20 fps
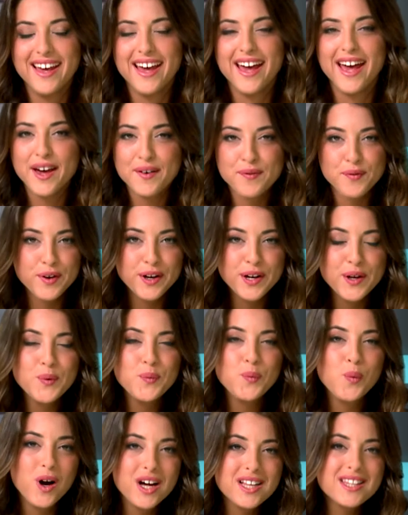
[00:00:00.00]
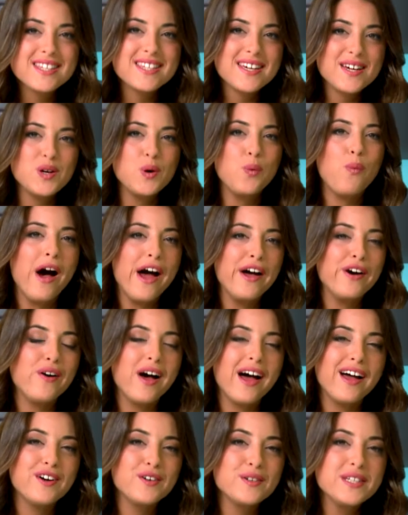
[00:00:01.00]
Every once in a while,
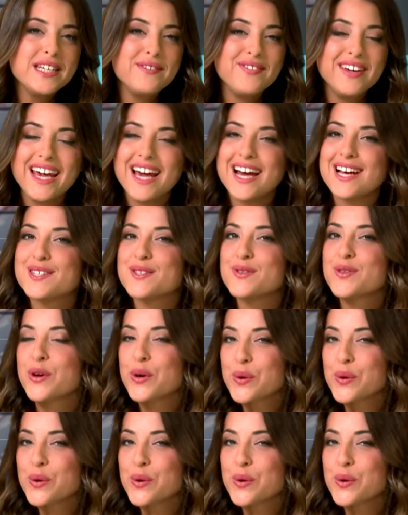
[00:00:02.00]
ILTV has the